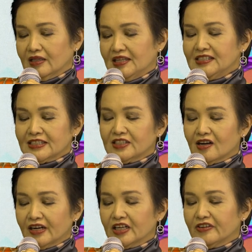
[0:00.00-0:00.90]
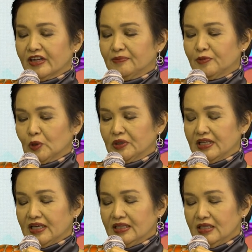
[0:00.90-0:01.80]
This is a dark red
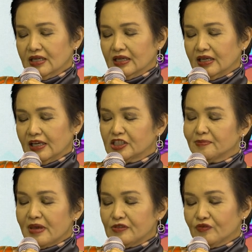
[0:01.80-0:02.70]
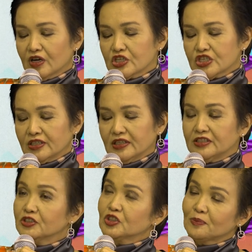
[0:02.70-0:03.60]
protein. Its main function
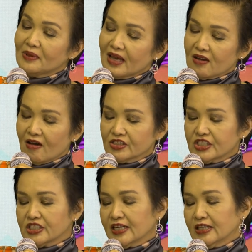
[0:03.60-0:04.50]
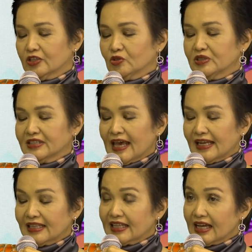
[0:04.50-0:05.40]
is to supply oxygen to
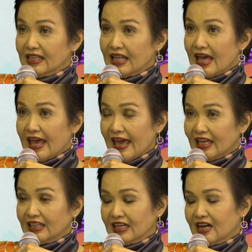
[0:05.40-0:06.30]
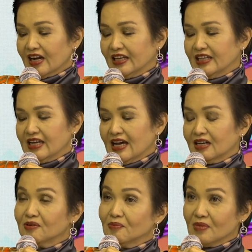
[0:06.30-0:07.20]
skeletal and
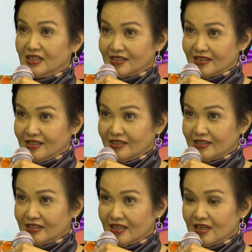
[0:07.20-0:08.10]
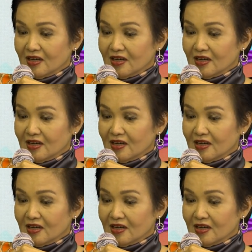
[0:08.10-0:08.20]
cardiac muscles.